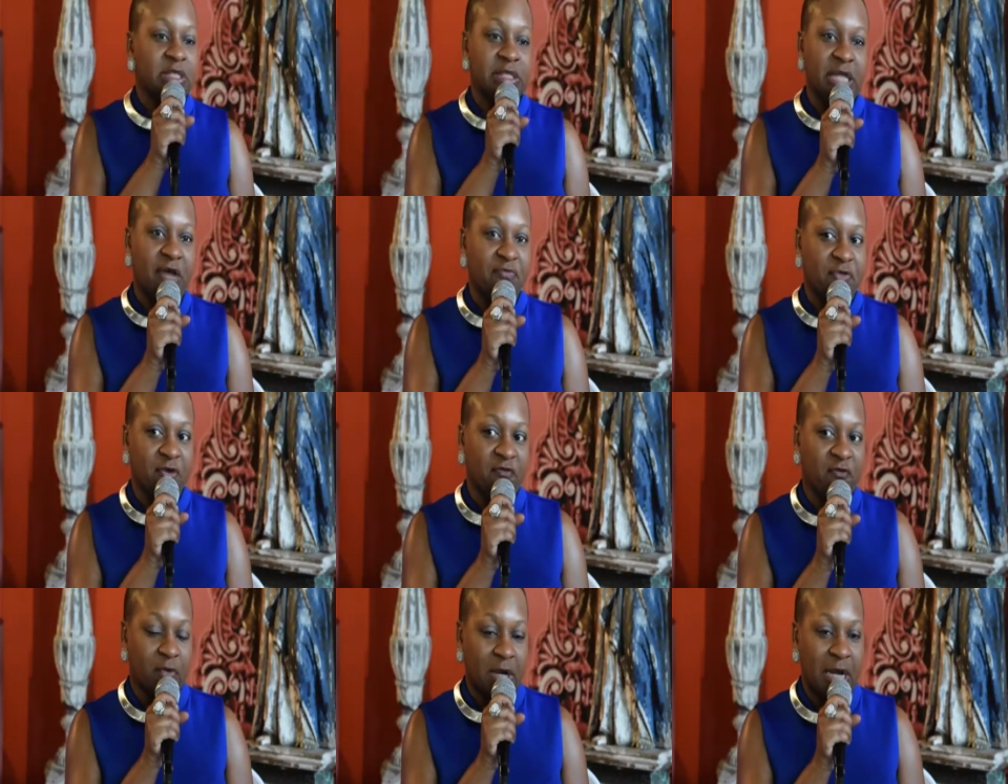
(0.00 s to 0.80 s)
left
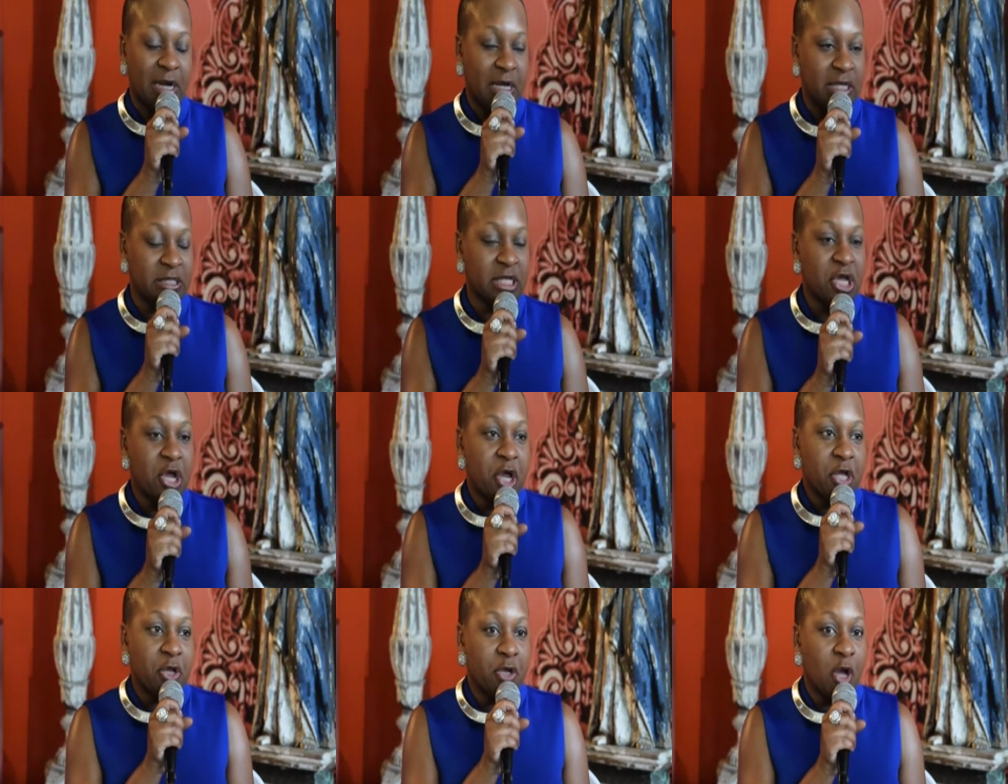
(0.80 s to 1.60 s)
there for us.
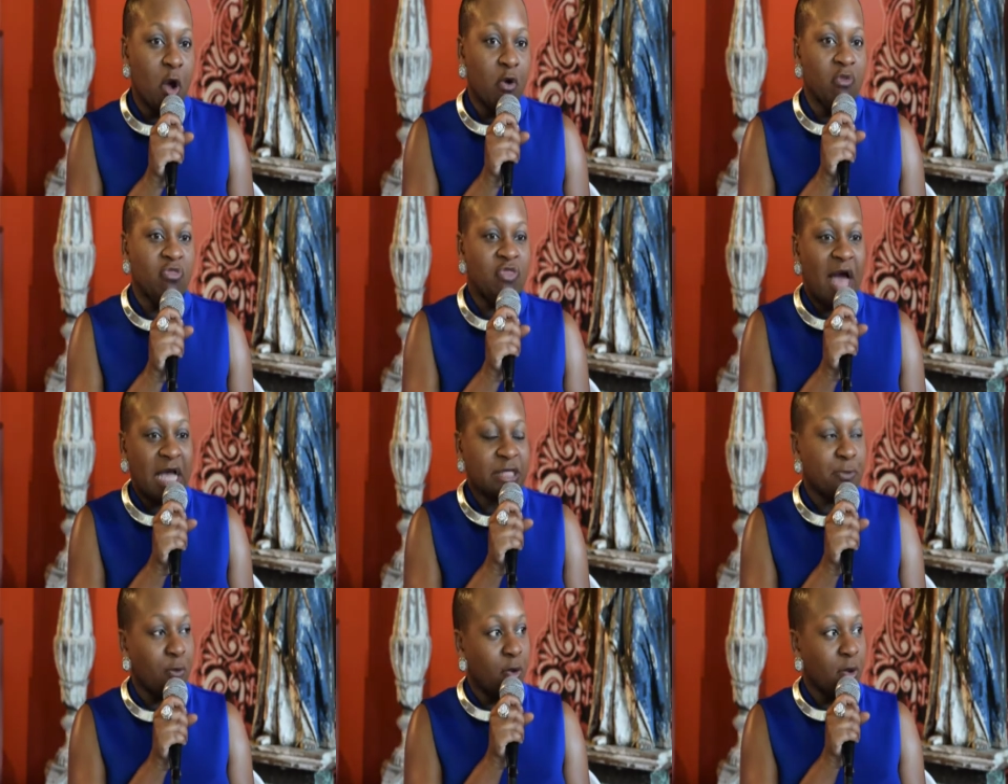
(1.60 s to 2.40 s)
You know,
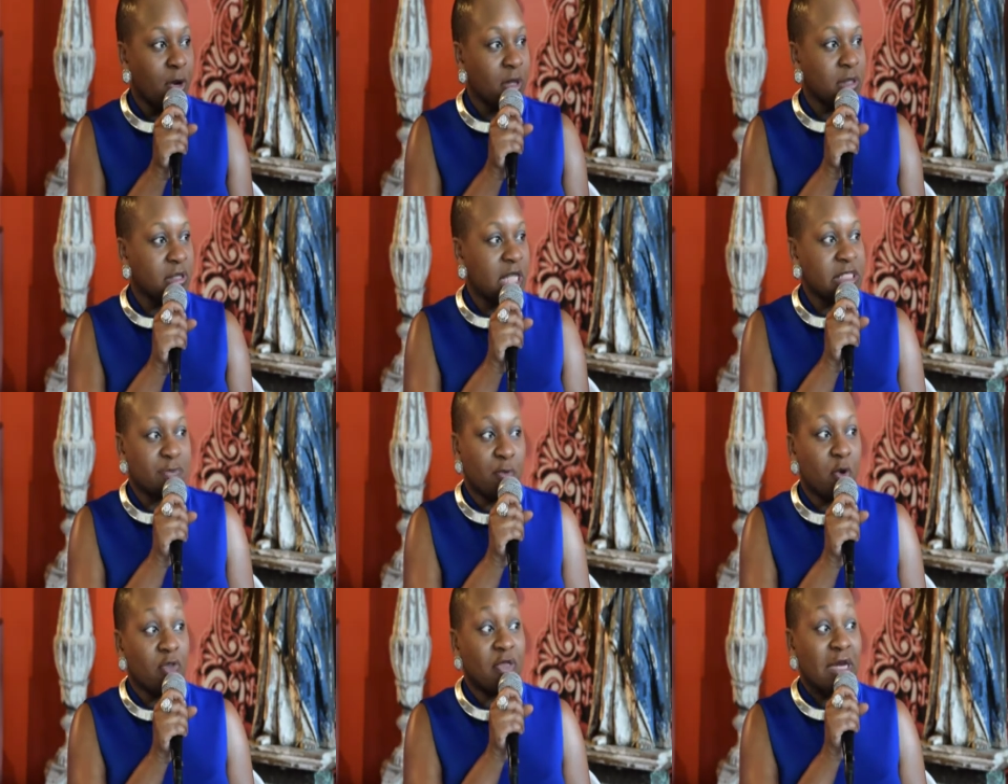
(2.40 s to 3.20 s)
that's more that's
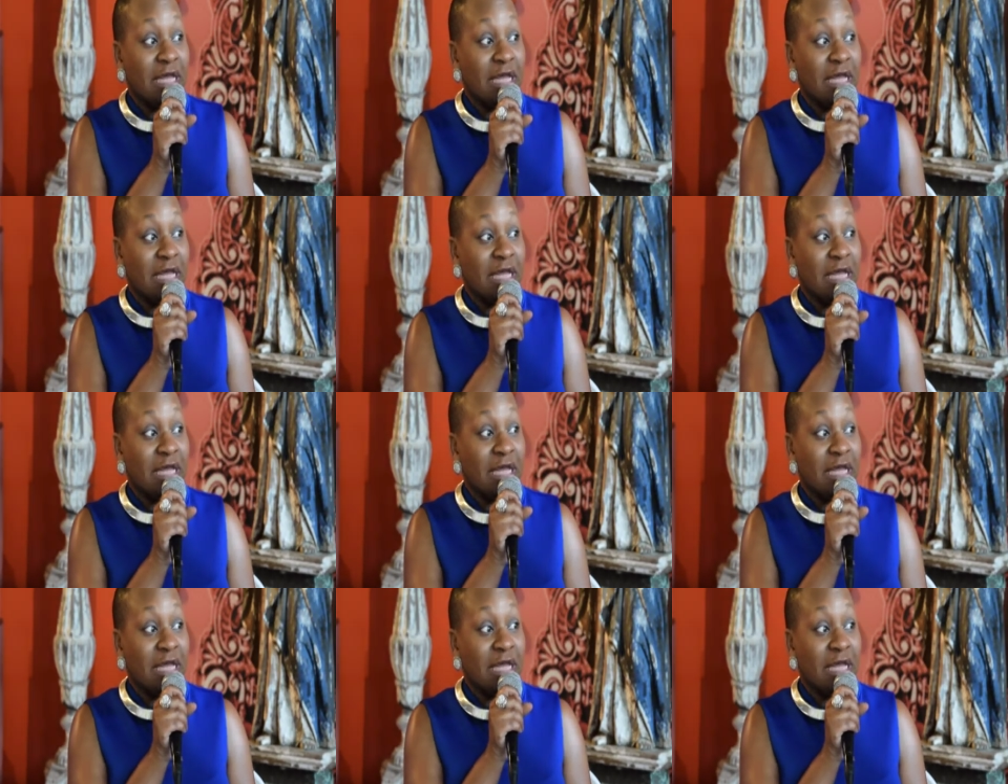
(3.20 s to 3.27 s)
more than